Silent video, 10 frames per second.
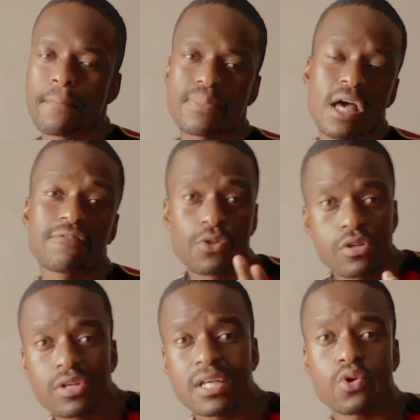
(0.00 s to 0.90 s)
Now, for
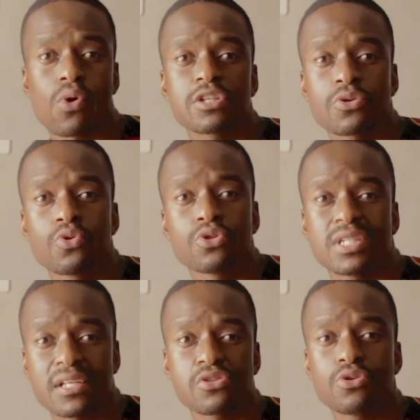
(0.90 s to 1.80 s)
those of you guys who are watching who
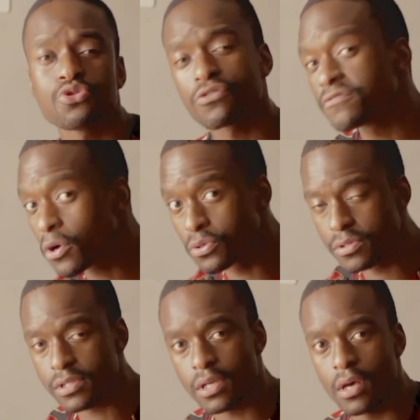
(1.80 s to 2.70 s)
tend to use your
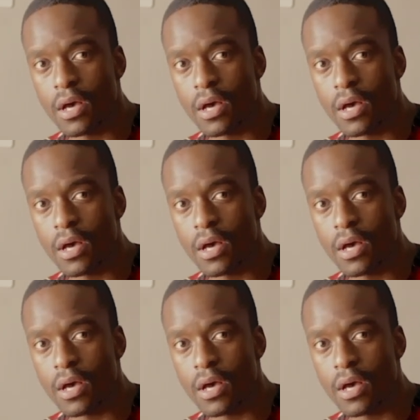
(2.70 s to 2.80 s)
phones,